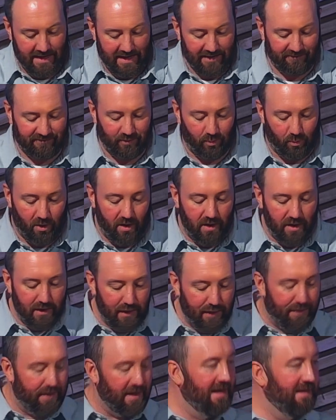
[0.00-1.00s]
And so one of
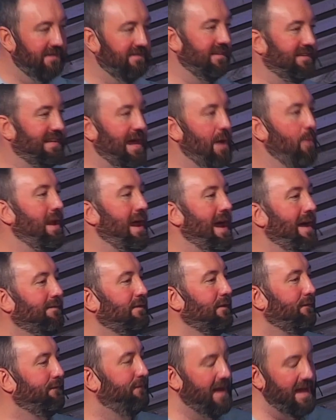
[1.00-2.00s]
the things that they would
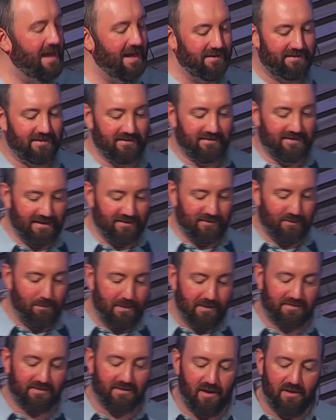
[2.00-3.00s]
have to face is these
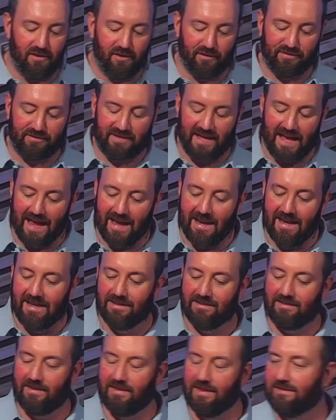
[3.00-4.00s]

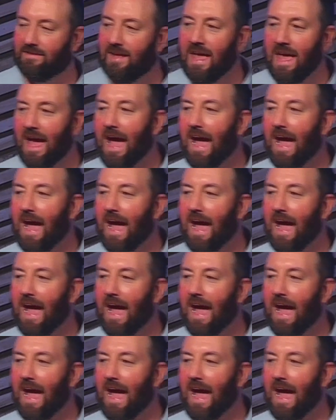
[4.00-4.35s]
misunderstandings and these